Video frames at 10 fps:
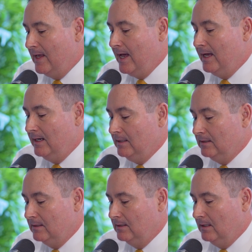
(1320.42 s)
that
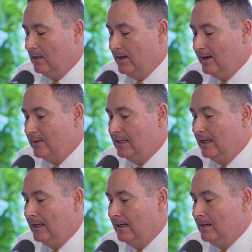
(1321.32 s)
is, every
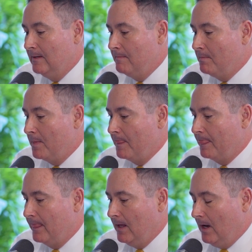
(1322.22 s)
day
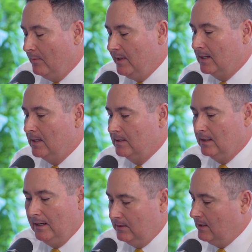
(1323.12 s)
I
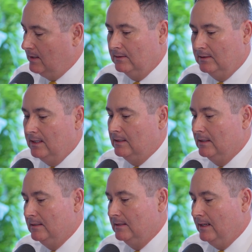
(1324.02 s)
do
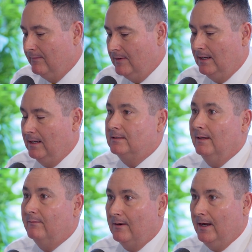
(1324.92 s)
consultations every day
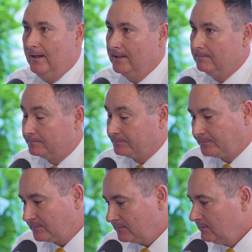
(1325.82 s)
except Friday.
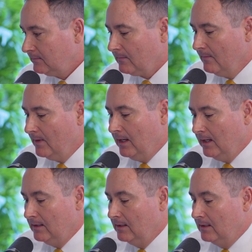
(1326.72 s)

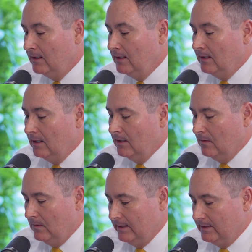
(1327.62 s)
And
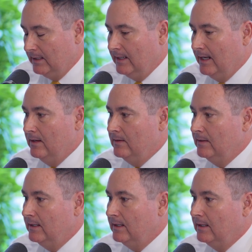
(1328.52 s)
when I sit down,